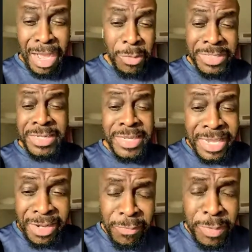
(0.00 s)
I was
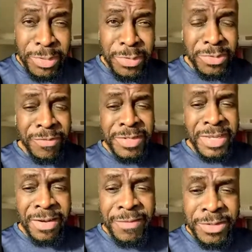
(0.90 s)
executive producer of a
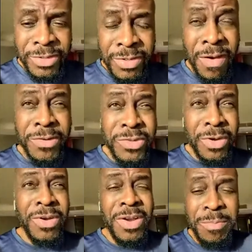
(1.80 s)
television talk
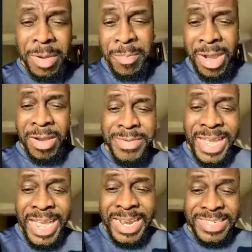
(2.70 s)
show. My mom
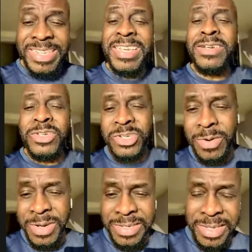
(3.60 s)
dies, and then the
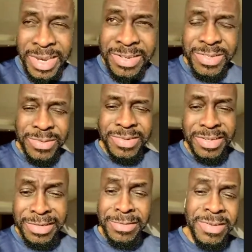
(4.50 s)
show gets canceled.
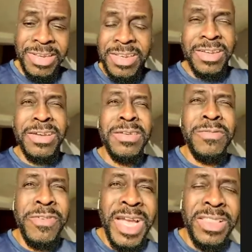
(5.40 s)

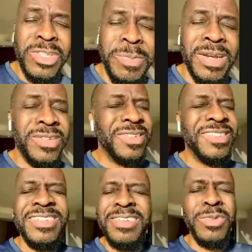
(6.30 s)
Couldn't find the
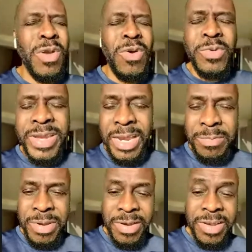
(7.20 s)
sponsors. It was a whole
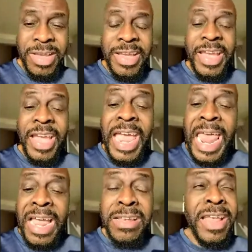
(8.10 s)
nightmare.
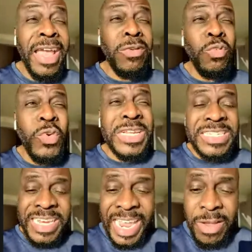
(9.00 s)
And I had
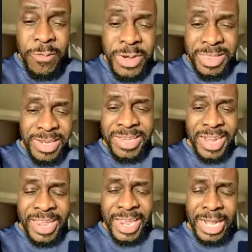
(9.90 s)
risked everything
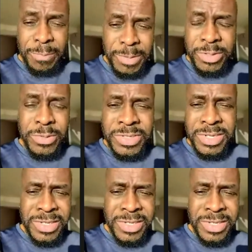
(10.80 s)
that I had to produce